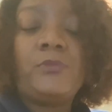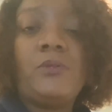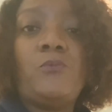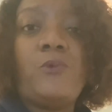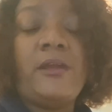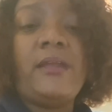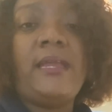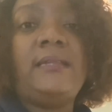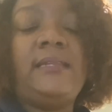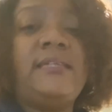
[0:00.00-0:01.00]
where
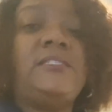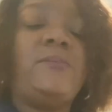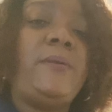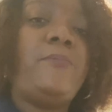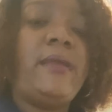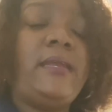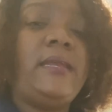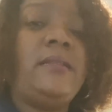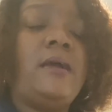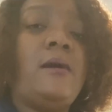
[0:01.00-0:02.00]
it led to me
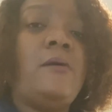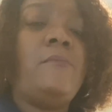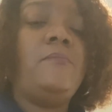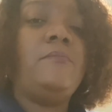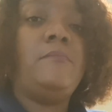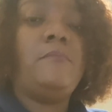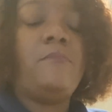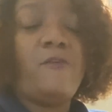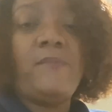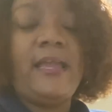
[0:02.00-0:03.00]
breaking.
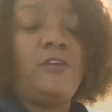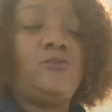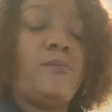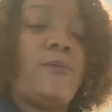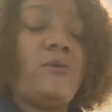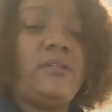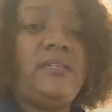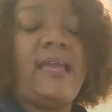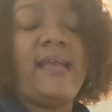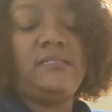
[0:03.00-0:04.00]
Both my ankles were broken
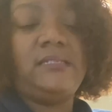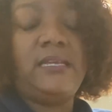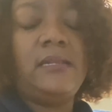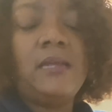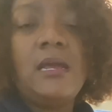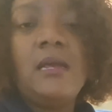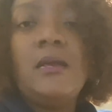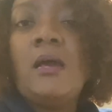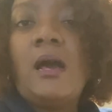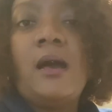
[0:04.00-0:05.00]
in the accident.
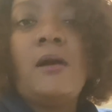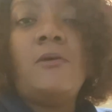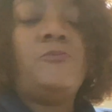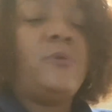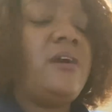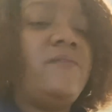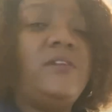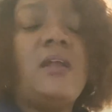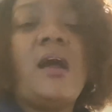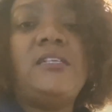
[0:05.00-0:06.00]
Recovered
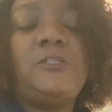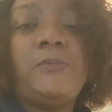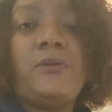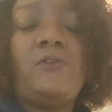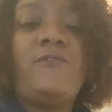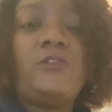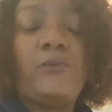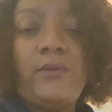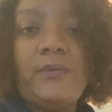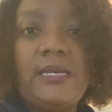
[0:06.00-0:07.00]
in a hospital for
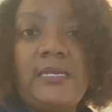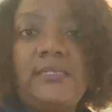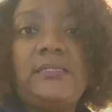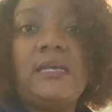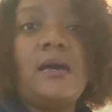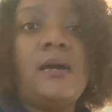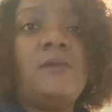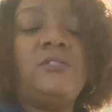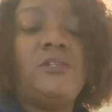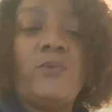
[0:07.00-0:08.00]
3 weeks.
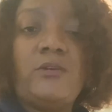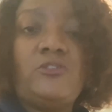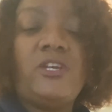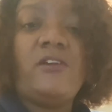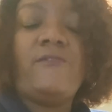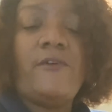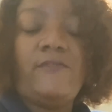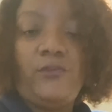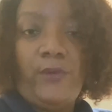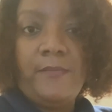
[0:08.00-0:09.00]
Was in a wheelchair for
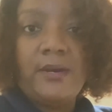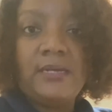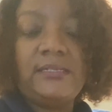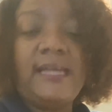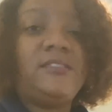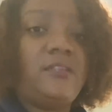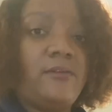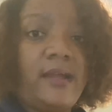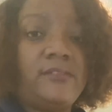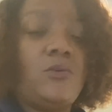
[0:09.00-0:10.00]
over 3 months. Had to
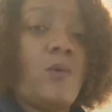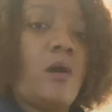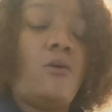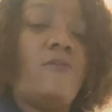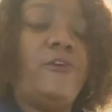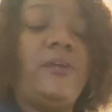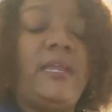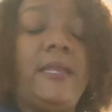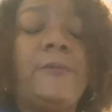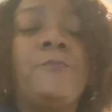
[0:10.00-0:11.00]
learn how to walk over
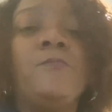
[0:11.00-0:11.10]
again.